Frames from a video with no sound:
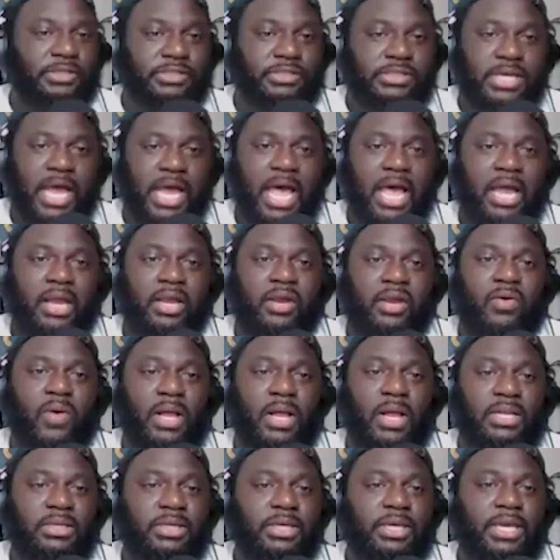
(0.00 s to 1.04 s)
to high
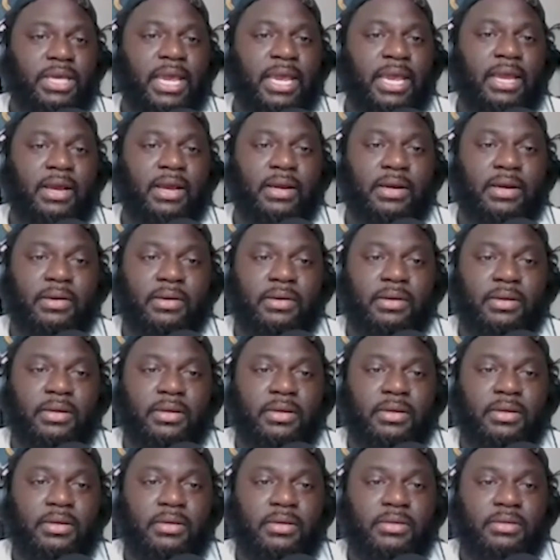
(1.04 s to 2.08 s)
quality care,
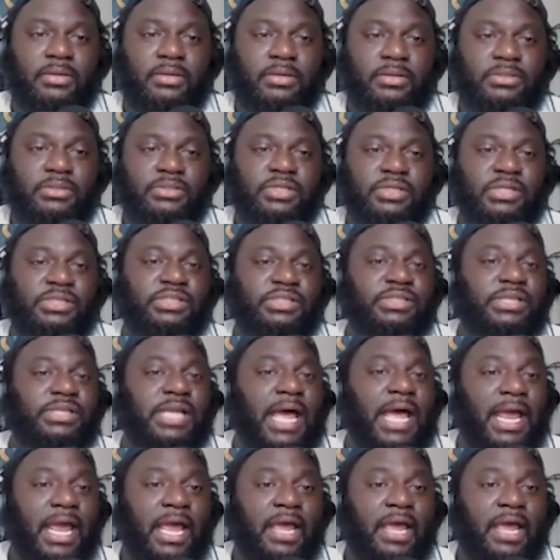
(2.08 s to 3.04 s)
such as not